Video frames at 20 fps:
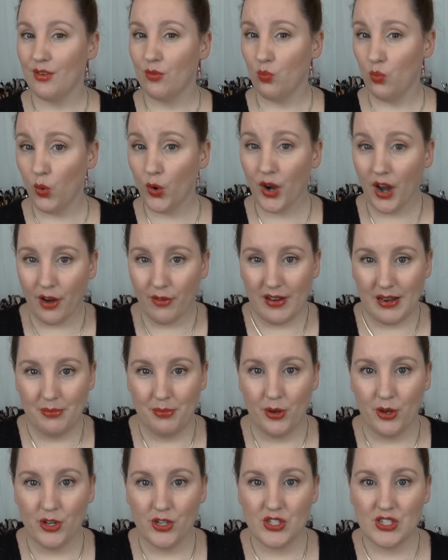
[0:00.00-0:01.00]
Would I
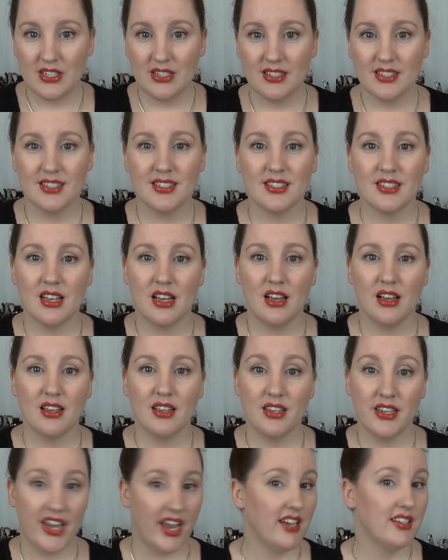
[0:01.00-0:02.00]
repurchase?
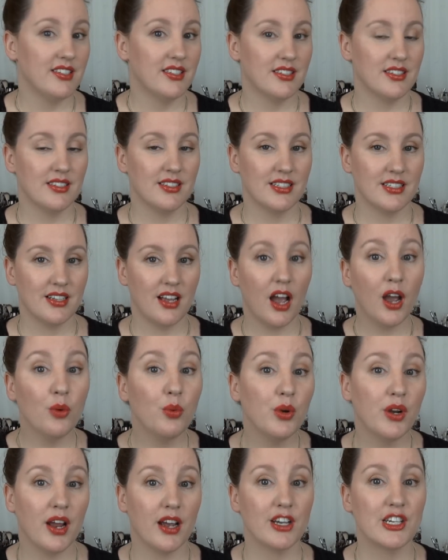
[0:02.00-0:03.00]
Yes, I
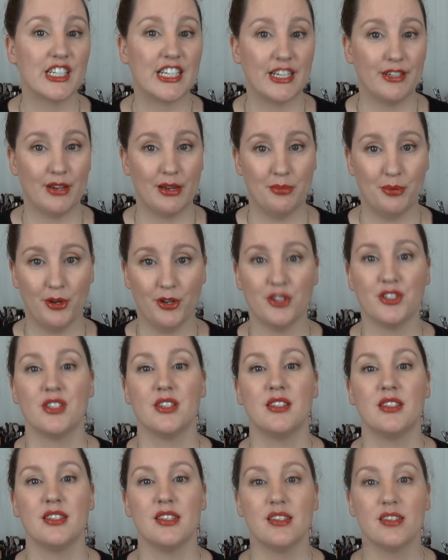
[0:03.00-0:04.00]
would actually
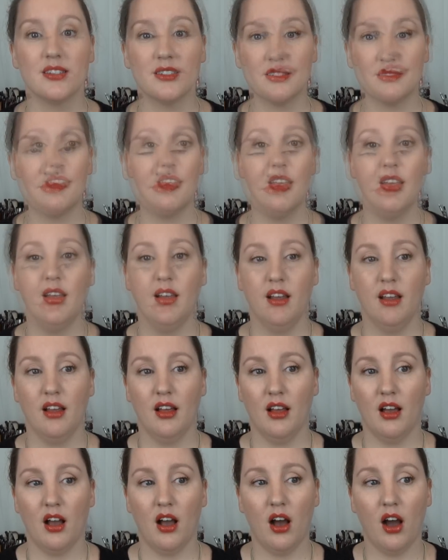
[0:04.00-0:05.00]
repurchase this.
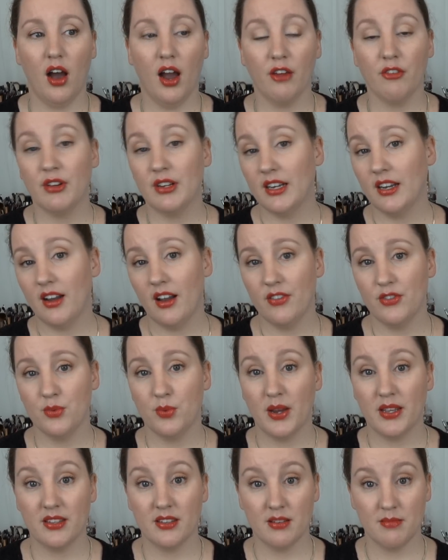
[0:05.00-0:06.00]
I really like the
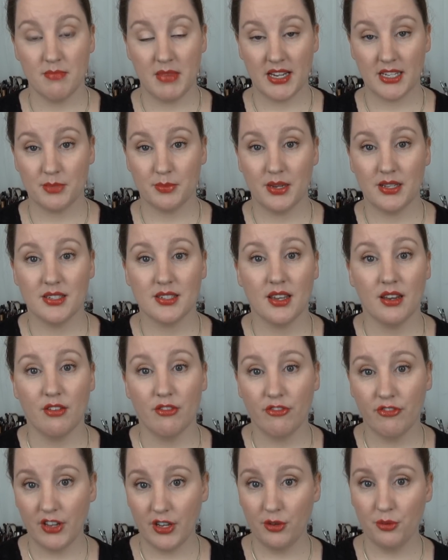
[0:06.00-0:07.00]
way that it makes my skin
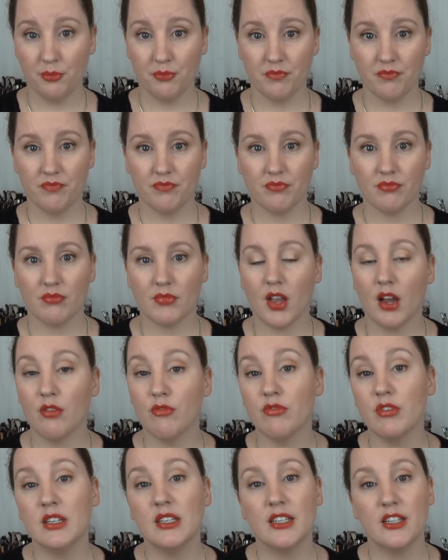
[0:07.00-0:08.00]
feel. I
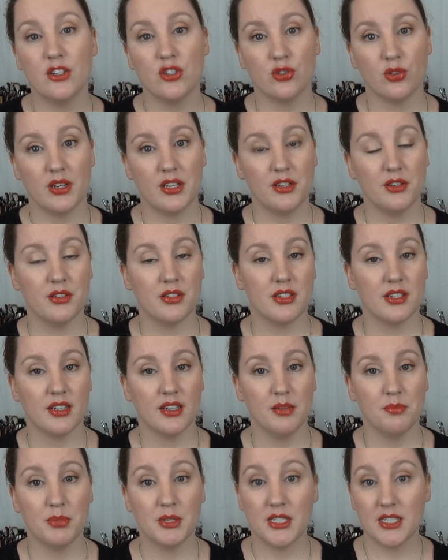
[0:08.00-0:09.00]
really enjoy using
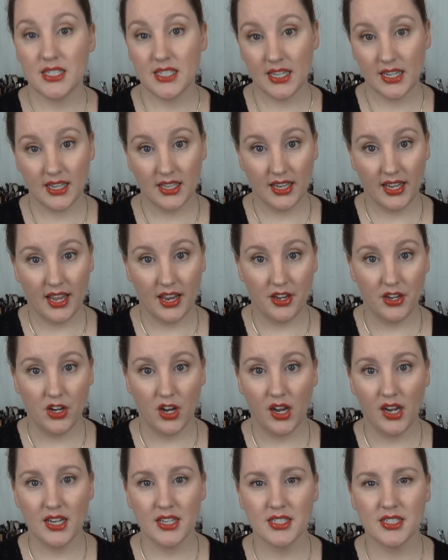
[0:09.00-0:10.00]
it, particularly at
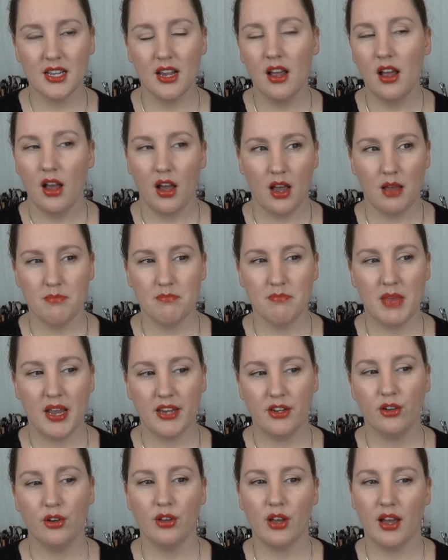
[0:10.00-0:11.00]
night. I
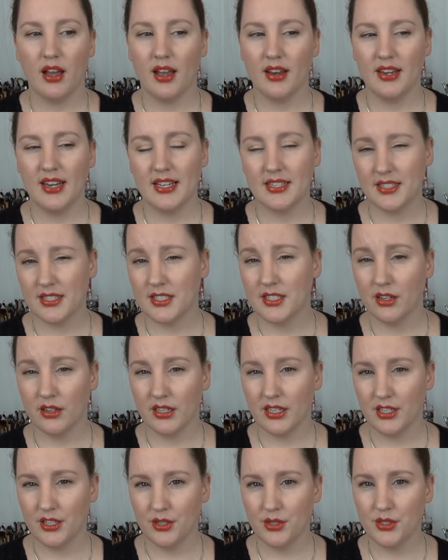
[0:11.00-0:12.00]
may not
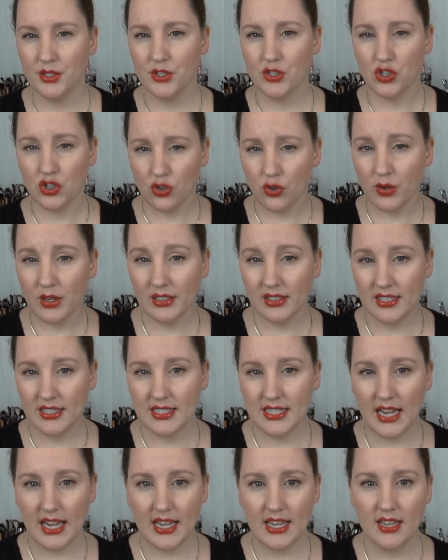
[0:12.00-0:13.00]
necessarily use it during the
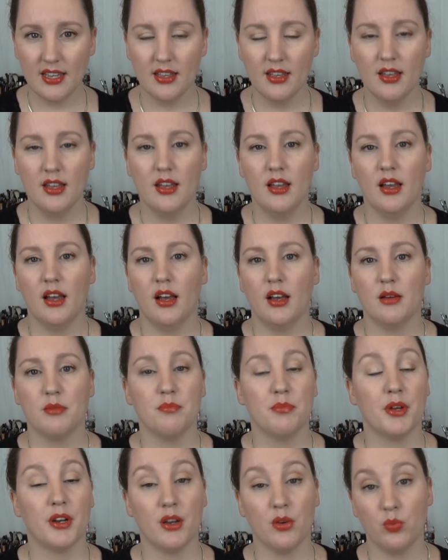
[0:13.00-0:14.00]
day,
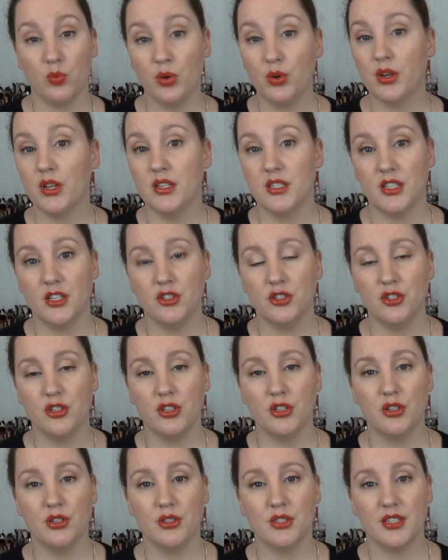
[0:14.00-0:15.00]
but I will continue to
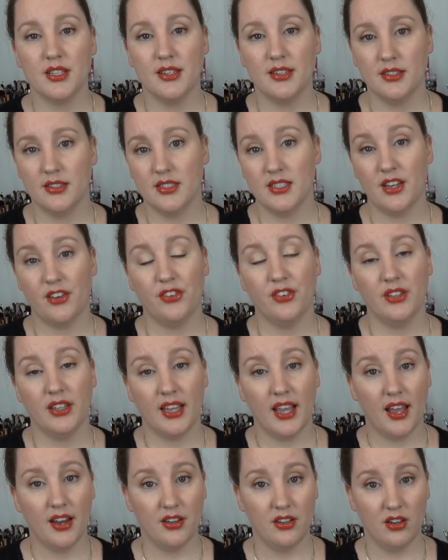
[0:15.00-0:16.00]
use it
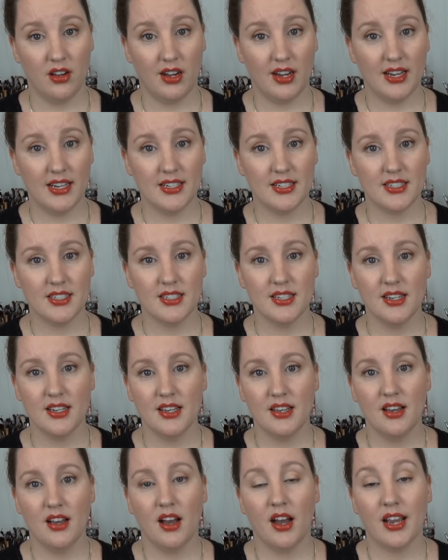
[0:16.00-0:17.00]
definitely at night.
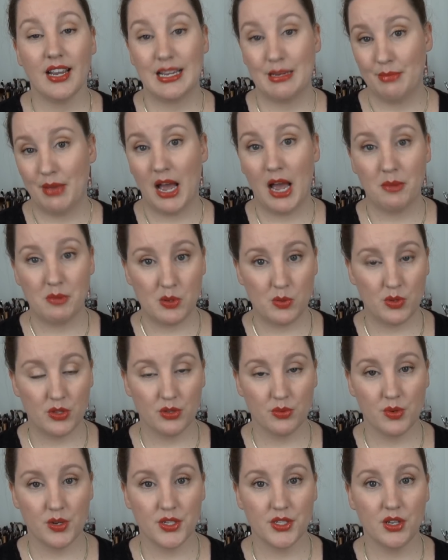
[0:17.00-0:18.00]
I am happy with
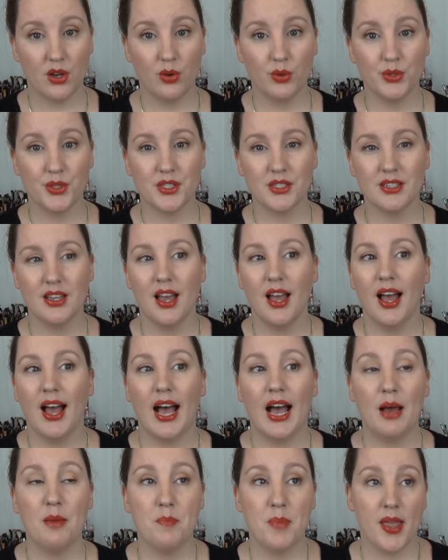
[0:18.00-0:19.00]
the results.
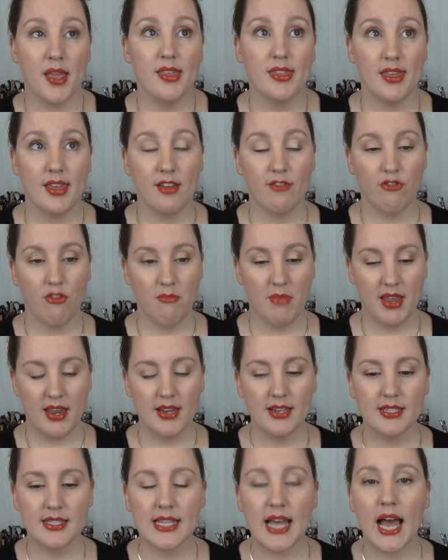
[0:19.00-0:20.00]
A big thing for me
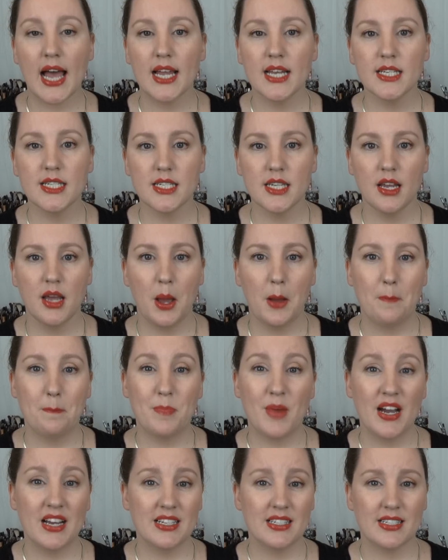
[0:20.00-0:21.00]
is that
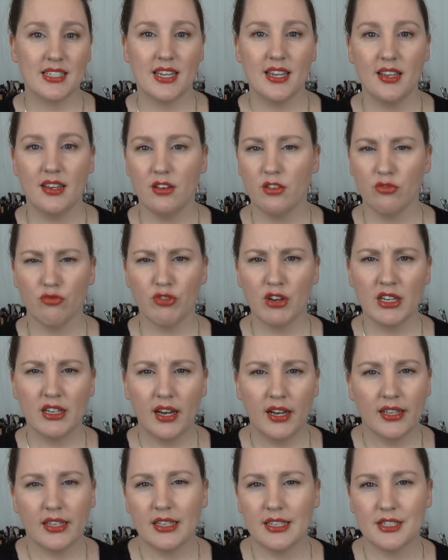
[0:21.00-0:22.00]
my skin,
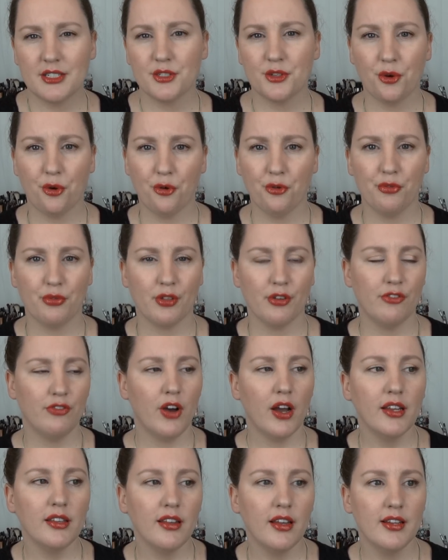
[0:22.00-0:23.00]
regardless of the
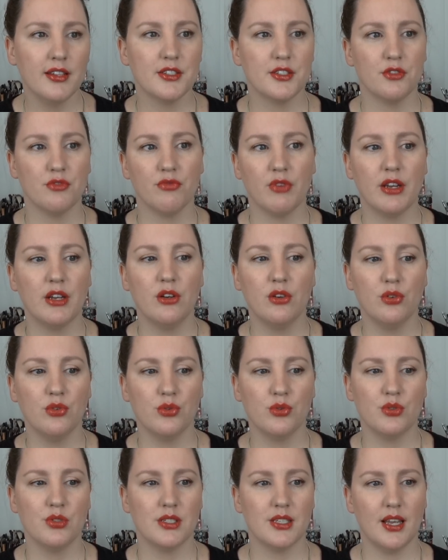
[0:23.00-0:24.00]
fine lines and
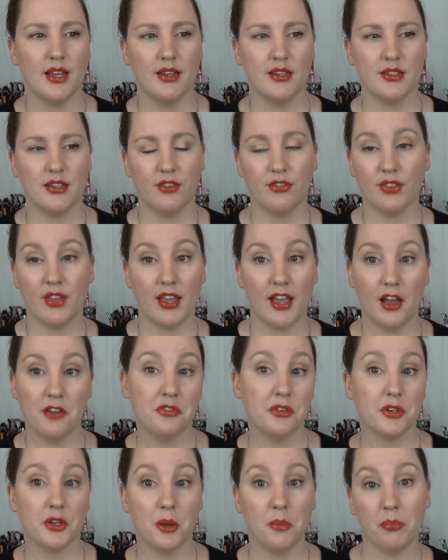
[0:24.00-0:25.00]
wrinkles, and if they
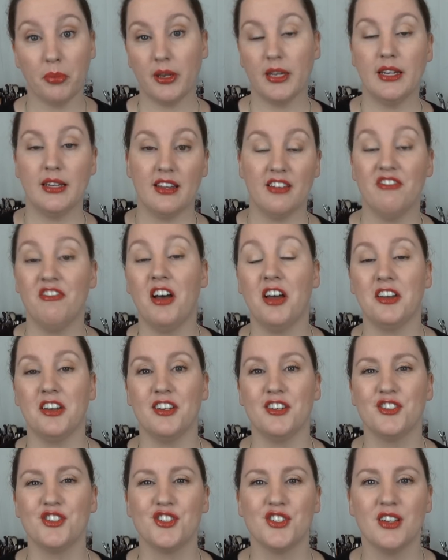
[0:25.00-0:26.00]
haven't completely
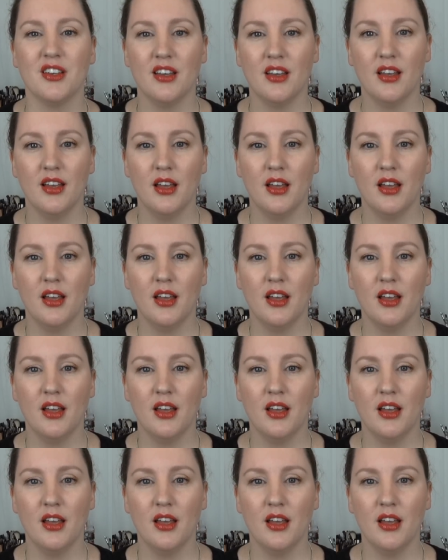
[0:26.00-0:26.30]
vanished,